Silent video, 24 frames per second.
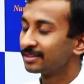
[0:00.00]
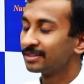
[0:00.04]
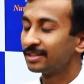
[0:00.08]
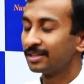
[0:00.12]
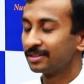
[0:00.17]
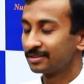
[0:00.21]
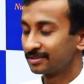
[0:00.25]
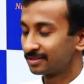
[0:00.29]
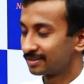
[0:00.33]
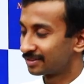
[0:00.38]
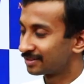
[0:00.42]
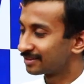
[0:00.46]

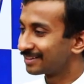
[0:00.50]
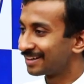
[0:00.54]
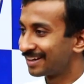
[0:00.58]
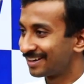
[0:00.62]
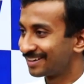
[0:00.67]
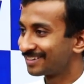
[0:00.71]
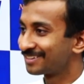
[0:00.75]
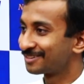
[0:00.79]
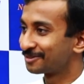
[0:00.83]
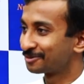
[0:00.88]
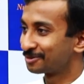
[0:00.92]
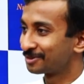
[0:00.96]
Yes, sir.
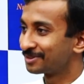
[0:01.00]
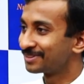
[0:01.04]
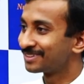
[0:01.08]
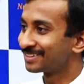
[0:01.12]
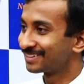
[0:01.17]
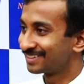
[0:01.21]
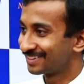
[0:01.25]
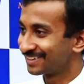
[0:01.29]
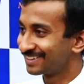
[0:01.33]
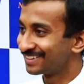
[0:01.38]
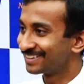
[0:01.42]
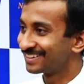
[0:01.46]

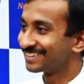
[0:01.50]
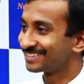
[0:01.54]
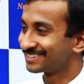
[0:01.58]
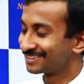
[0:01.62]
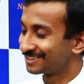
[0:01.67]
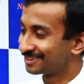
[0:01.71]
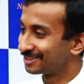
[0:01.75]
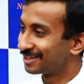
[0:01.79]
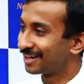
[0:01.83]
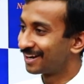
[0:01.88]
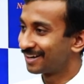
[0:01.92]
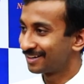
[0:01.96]

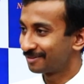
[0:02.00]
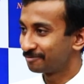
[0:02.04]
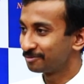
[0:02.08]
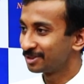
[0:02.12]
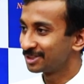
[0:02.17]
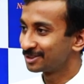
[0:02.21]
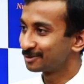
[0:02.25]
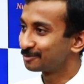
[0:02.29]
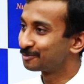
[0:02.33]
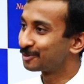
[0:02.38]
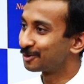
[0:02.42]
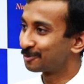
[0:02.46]
That
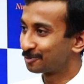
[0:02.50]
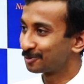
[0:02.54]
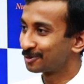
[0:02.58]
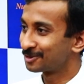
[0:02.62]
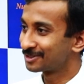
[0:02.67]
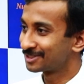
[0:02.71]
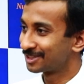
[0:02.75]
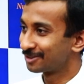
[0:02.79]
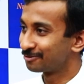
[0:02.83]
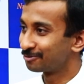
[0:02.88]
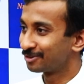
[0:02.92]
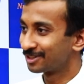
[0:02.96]
means
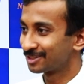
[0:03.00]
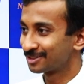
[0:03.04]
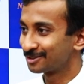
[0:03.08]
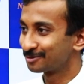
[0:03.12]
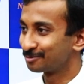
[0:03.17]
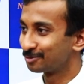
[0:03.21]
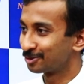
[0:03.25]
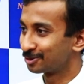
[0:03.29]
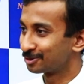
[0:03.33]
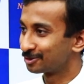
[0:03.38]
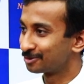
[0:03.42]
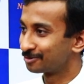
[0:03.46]
proportion works
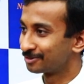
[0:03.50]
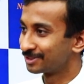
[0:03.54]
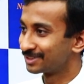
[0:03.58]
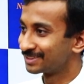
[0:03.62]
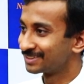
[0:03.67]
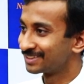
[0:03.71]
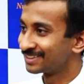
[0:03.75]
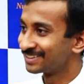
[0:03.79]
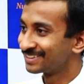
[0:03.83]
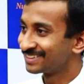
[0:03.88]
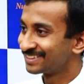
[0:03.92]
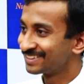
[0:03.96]
both
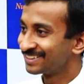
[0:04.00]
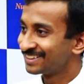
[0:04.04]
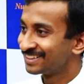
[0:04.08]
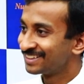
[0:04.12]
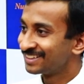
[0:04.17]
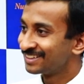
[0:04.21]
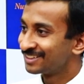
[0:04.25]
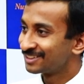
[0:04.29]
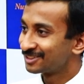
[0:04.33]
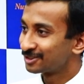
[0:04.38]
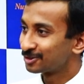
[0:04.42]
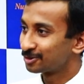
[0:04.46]
ways.
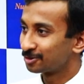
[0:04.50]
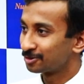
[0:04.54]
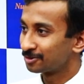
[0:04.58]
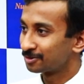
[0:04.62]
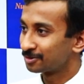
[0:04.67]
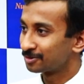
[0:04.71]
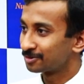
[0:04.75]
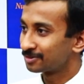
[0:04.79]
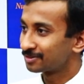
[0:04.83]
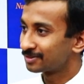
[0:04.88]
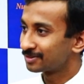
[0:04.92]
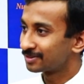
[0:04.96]

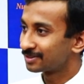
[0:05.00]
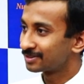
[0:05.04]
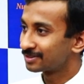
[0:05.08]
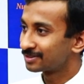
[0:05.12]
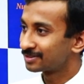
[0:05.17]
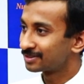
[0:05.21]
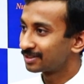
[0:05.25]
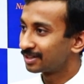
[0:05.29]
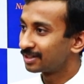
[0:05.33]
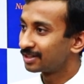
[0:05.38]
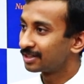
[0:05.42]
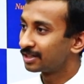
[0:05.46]
So,
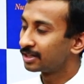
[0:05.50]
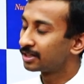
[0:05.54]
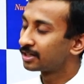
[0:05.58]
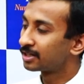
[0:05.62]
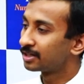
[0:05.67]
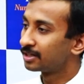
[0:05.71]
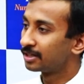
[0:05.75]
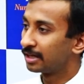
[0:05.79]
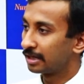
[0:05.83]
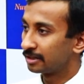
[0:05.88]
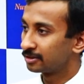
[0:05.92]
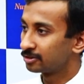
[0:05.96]
sir,
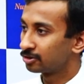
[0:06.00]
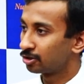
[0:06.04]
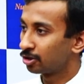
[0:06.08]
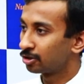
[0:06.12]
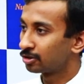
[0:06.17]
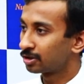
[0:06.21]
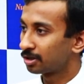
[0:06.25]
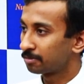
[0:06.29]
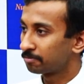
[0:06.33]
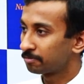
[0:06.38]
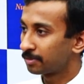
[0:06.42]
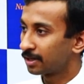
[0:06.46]
it does
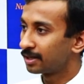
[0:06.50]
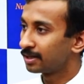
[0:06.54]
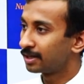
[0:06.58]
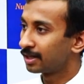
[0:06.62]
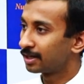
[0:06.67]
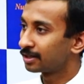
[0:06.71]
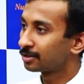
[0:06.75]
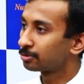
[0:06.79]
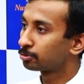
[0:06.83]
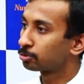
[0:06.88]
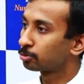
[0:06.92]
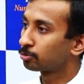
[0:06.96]
not apply
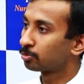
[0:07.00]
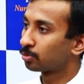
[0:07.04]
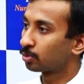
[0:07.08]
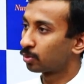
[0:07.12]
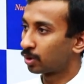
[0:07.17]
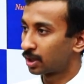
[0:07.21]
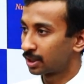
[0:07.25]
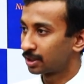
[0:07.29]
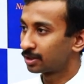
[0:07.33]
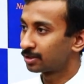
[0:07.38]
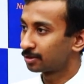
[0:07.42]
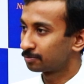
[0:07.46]
at
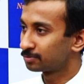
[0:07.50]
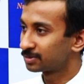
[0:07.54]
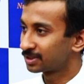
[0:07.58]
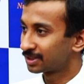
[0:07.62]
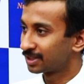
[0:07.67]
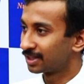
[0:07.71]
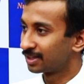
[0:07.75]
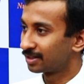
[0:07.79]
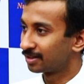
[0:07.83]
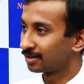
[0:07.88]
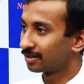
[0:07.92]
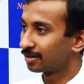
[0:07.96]
quantum
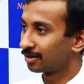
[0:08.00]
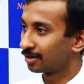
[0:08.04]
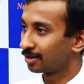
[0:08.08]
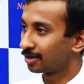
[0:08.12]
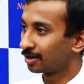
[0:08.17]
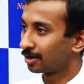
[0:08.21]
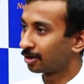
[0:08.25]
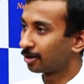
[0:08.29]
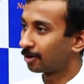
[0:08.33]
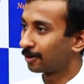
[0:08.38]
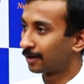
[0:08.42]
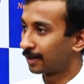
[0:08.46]
scale
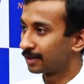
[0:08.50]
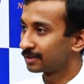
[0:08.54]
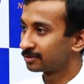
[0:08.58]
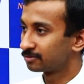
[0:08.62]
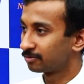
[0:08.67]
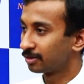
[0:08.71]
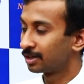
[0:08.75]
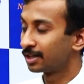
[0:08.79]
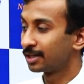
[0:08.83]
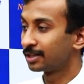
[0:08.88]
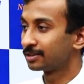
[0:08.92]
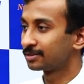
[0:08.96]
as
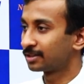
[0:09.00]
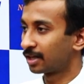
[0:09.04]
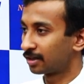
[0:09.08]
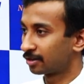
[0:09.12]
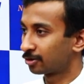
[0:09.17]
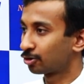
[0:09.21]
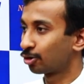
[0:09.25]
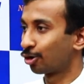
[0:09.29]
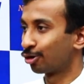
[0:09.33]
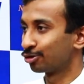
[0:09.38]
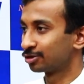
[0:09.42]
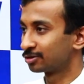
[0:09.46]
well as
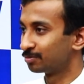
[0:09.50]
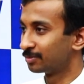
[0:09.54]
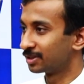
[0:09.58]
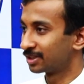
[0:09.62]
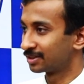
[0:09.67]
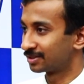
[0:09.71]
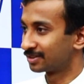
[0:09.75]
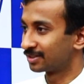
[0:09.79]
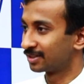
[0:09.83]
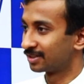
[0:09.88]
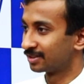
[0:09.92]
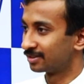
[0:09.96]
at
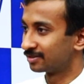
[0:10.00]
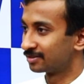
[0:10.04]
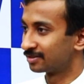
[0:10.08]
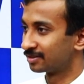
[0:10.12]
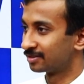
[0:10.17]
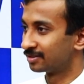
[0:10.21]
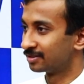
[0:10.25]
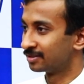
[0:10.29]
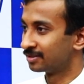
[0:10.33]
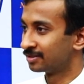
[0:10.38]
cosmic scale, sir.